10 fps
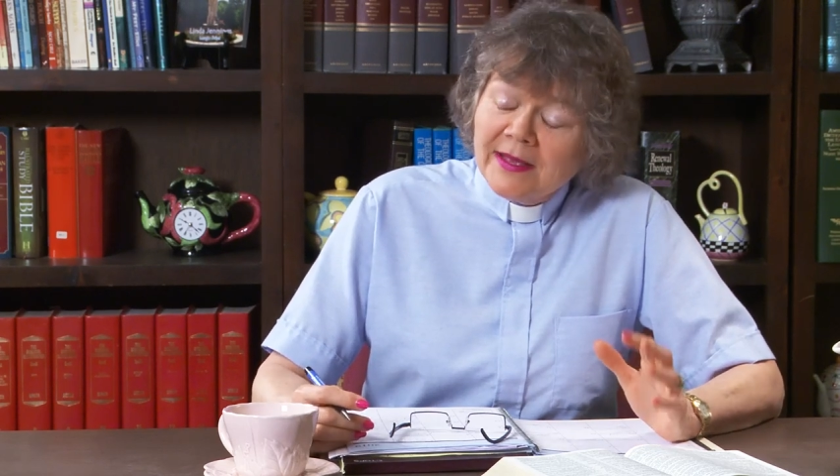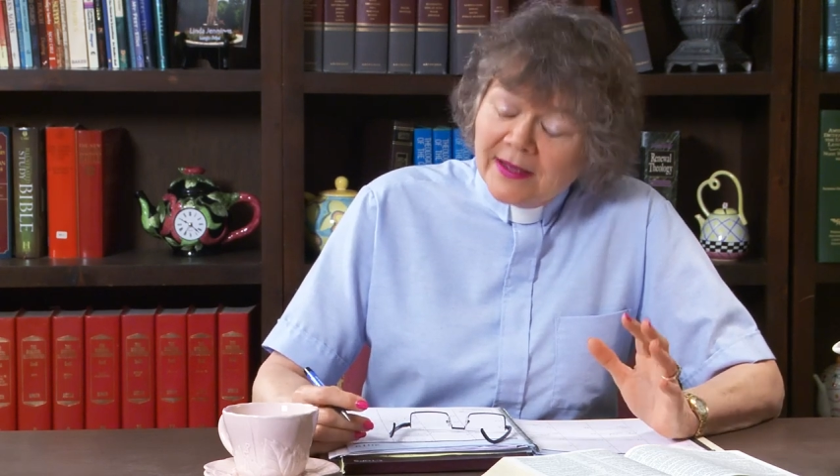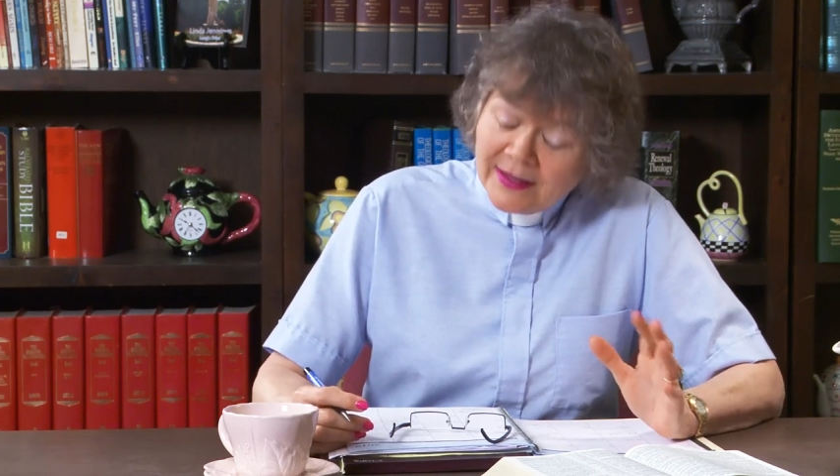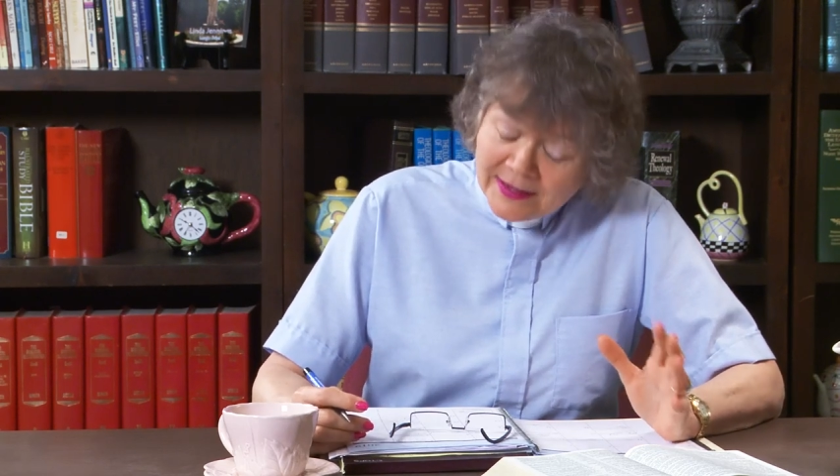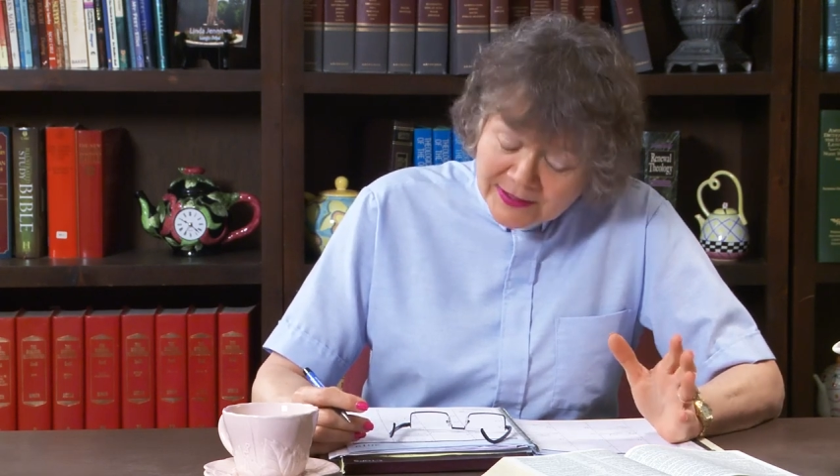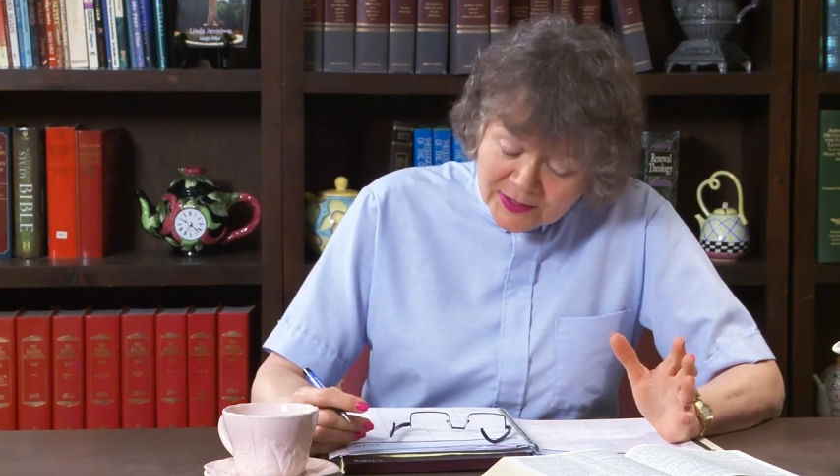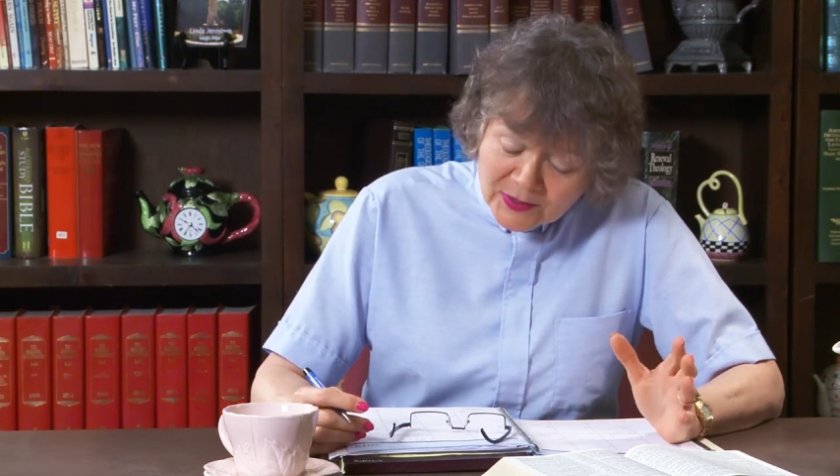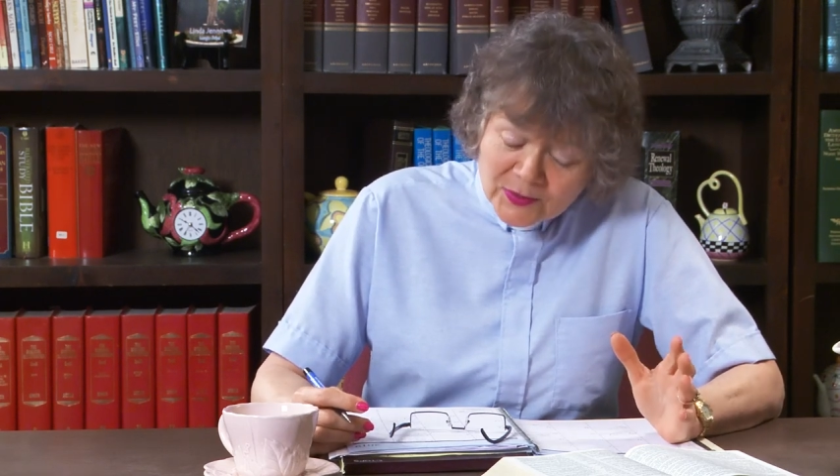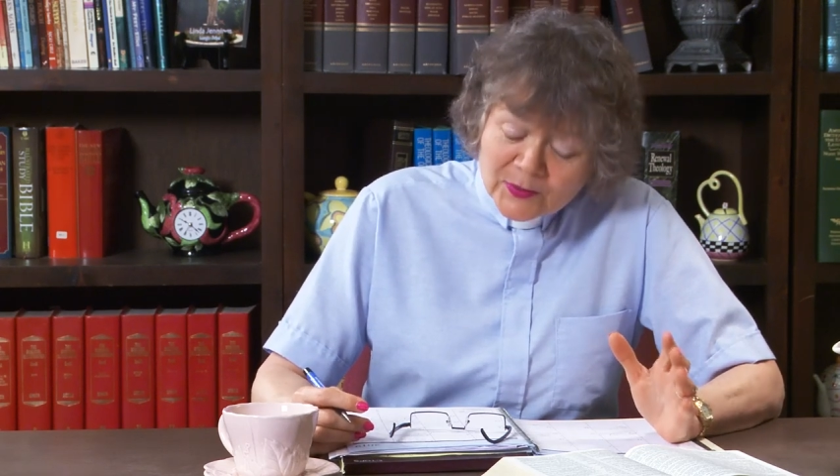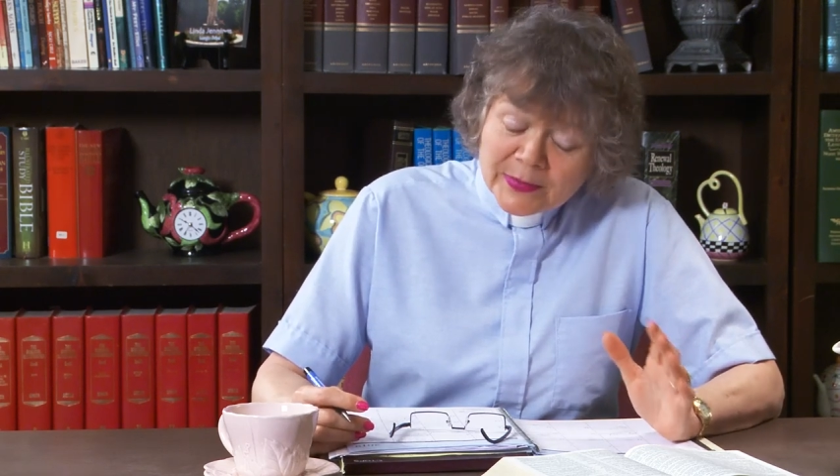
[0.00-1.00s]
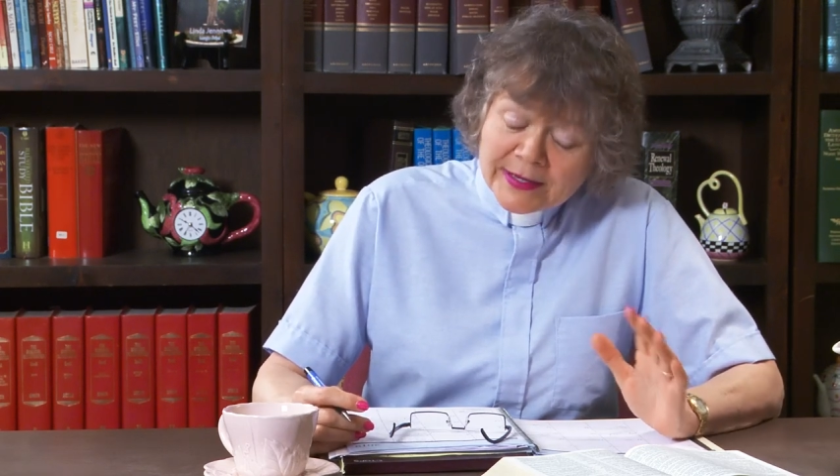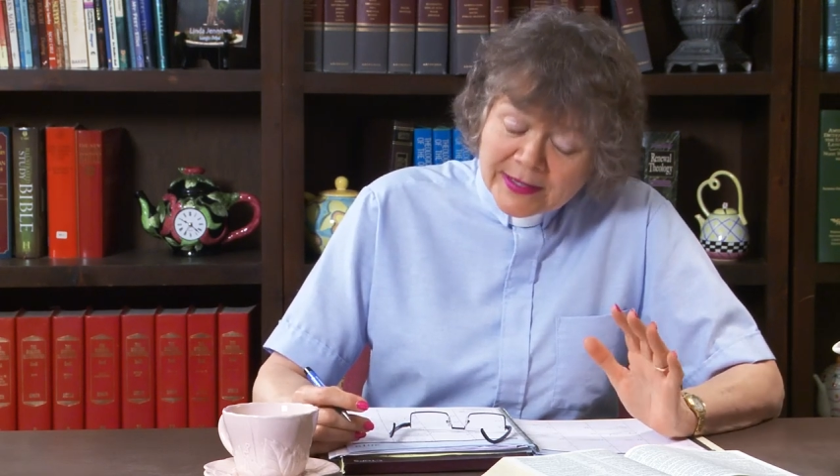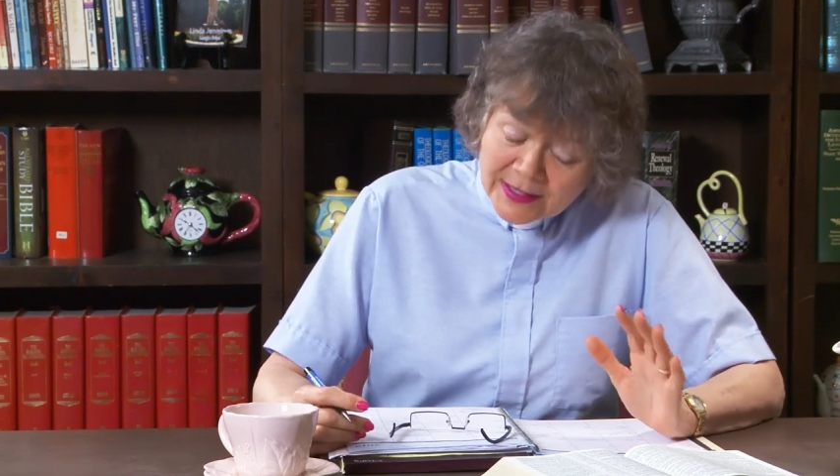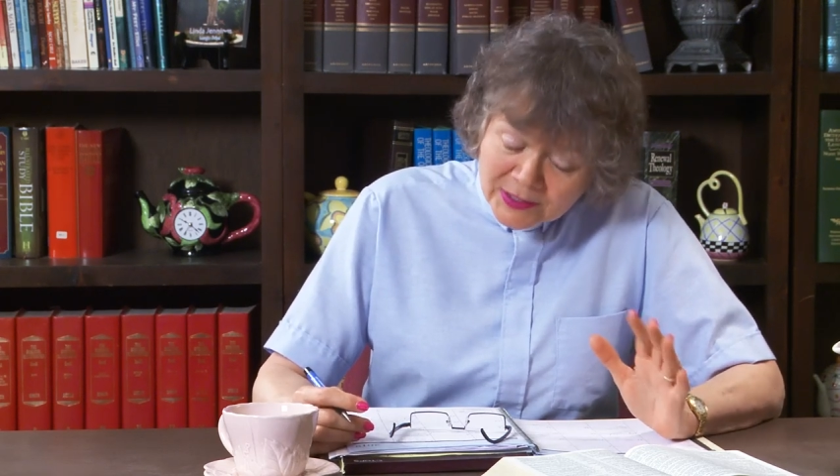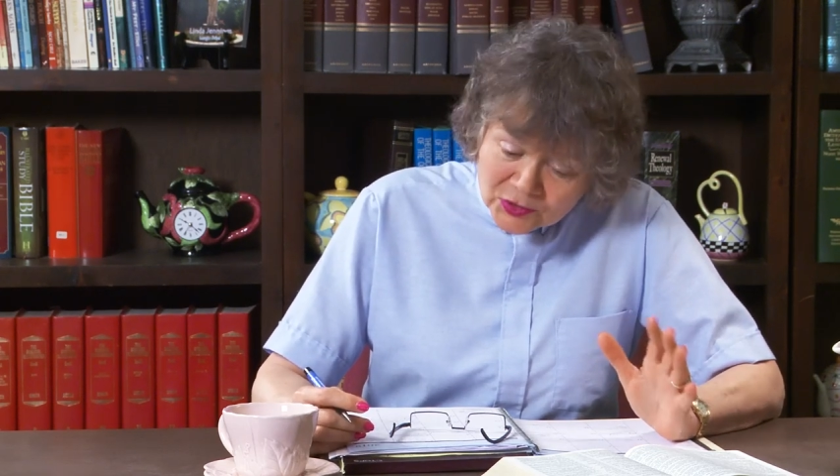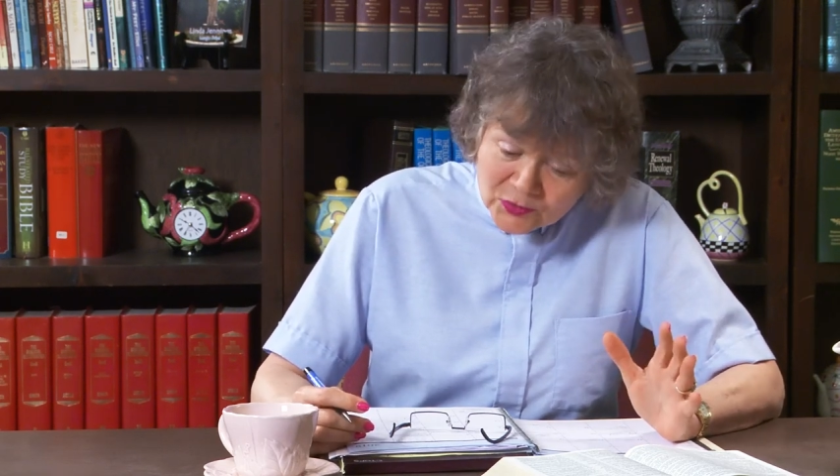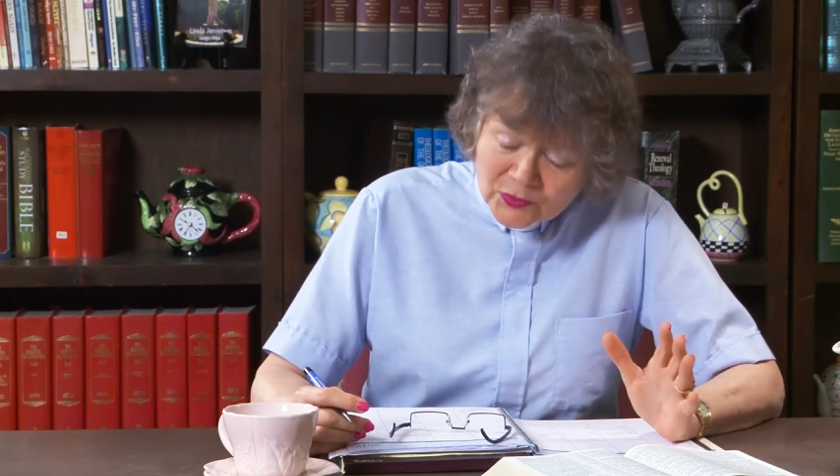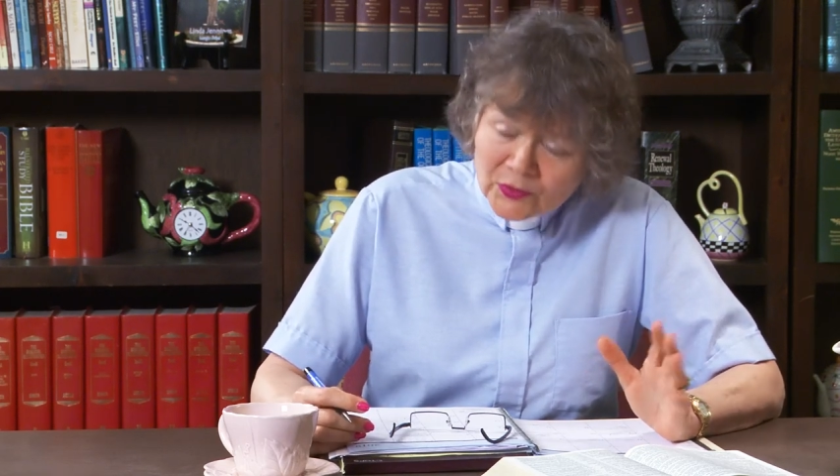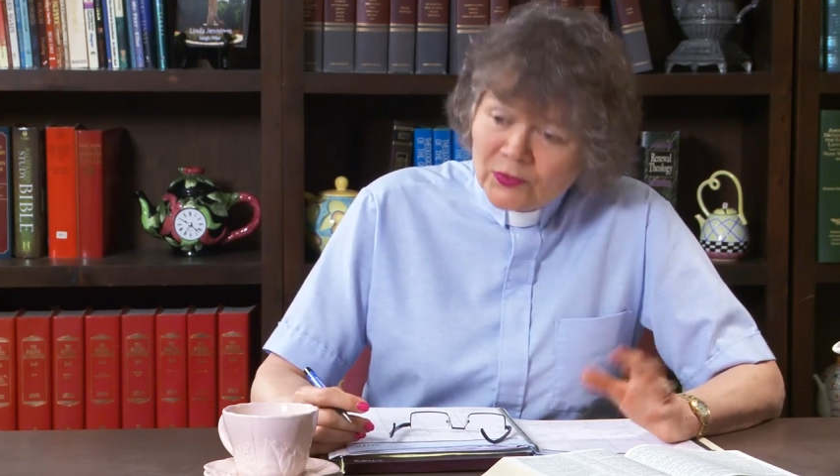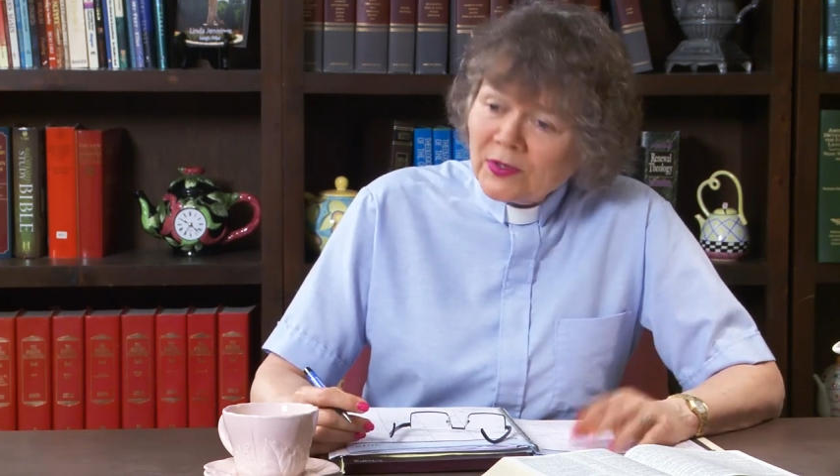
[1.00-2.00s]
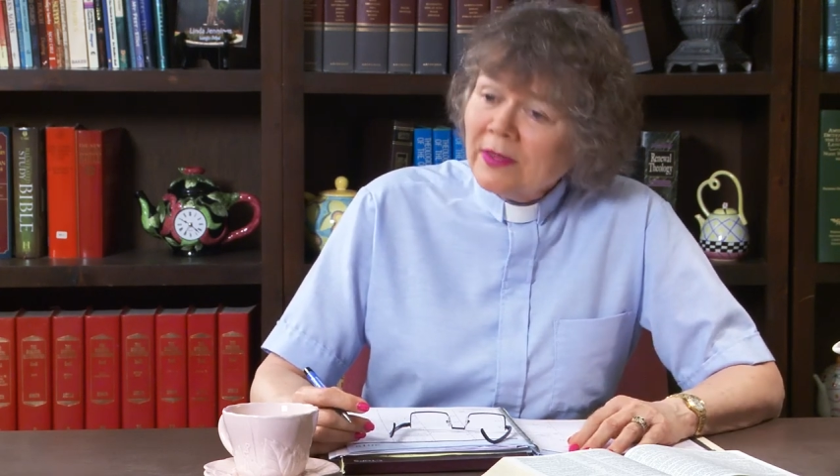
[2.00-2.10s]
I know, but in truth,